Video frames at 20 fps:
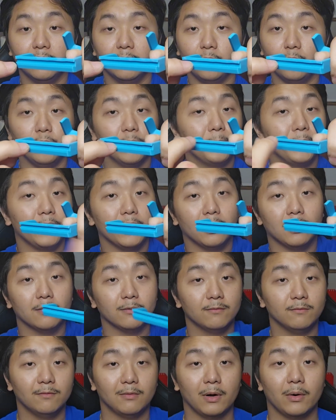rip it
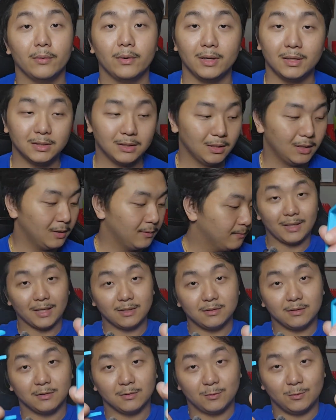off very easily.
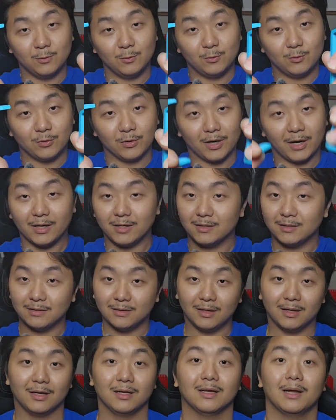That took two tries
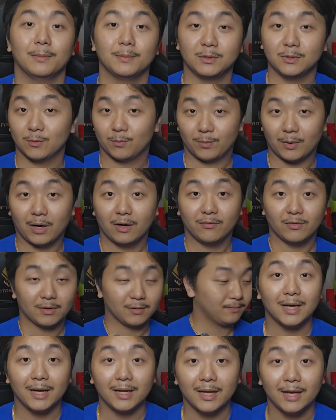and I'm still proud of it.
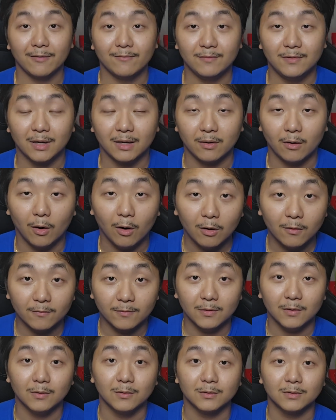I have done all of
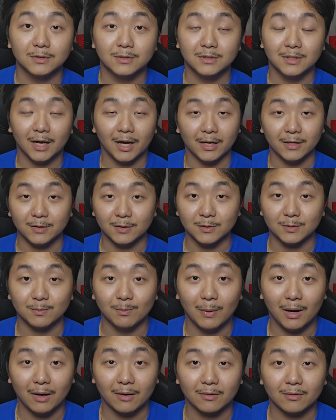those. I just
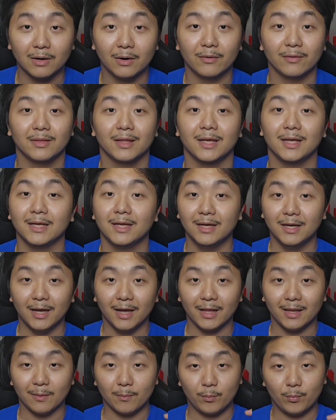model everything and then